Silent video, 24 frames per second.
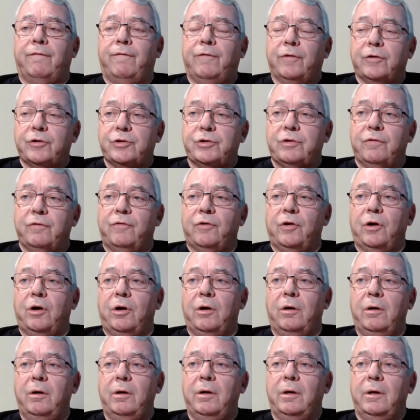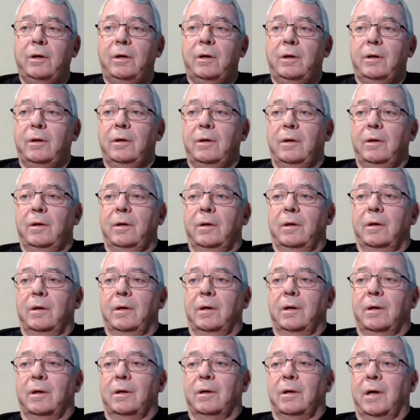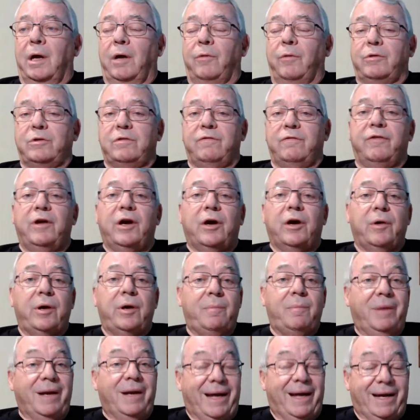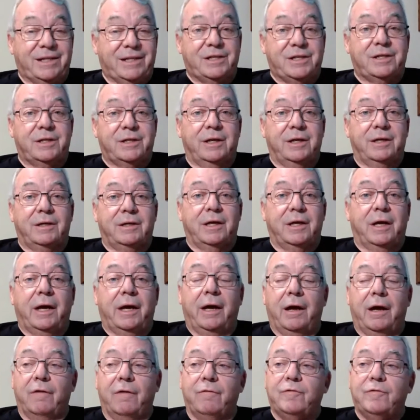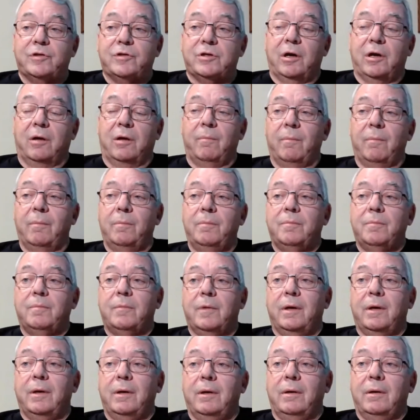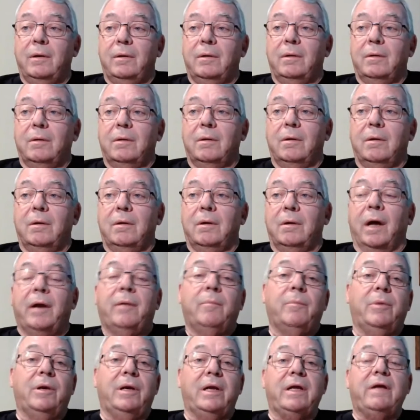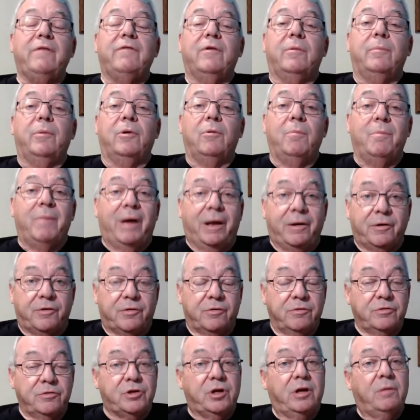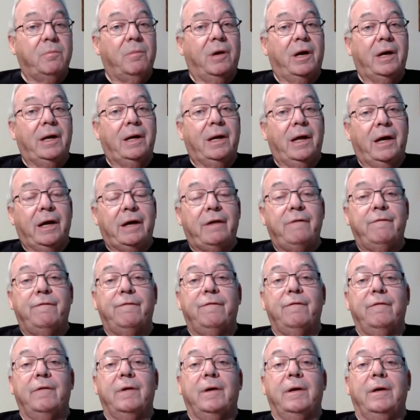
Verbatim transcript: first of all, I was very blessed to have some unbelievable mentors in my life